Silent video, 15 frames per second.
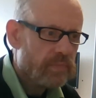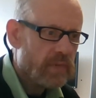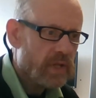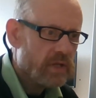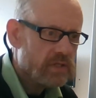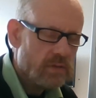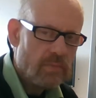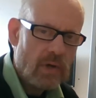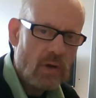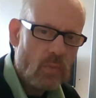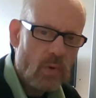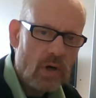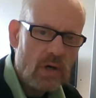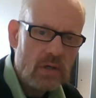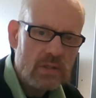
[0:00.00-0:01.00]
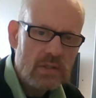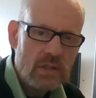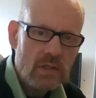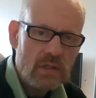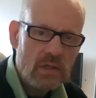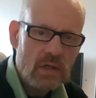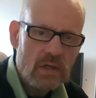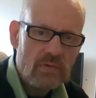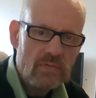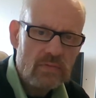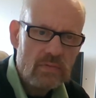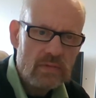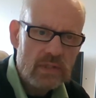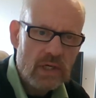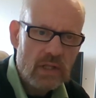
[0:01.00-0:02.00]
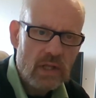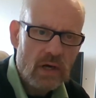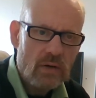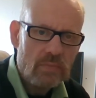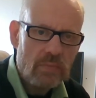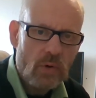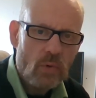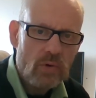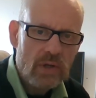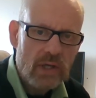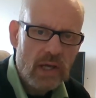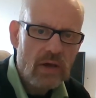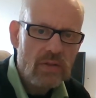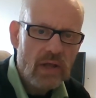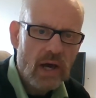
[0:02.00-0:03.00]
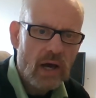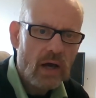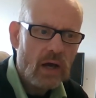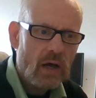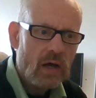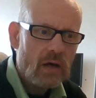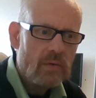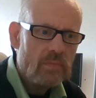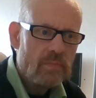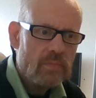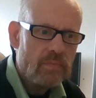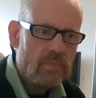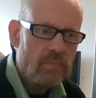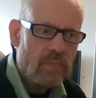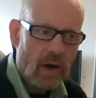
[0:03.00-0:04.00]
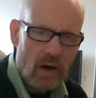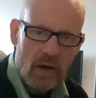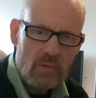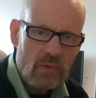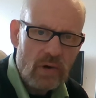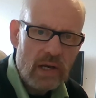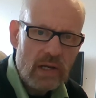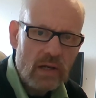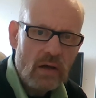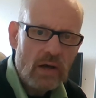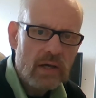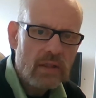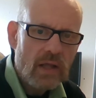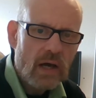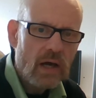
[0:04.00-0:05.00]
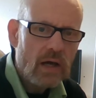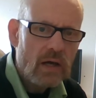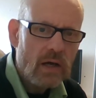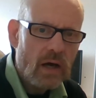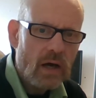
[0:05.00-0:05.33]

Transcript: It took me a while to kind of take that on board and get that, but I really like that.